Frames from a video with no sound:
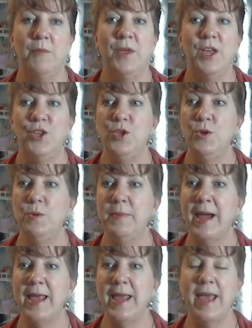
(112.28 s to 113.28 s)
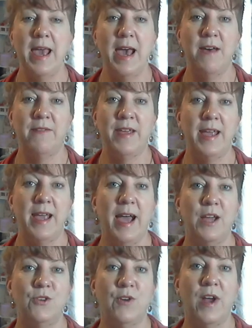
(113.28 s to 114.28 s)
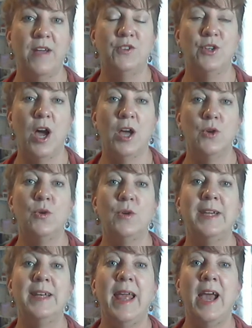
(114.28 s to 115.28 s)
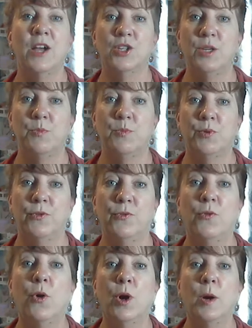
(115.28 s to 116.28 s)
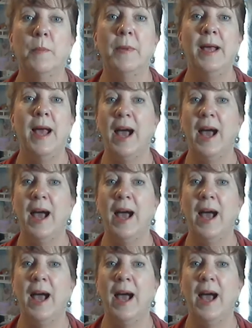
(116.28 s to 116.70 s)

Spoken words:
You might have a high drive dog who can actually perform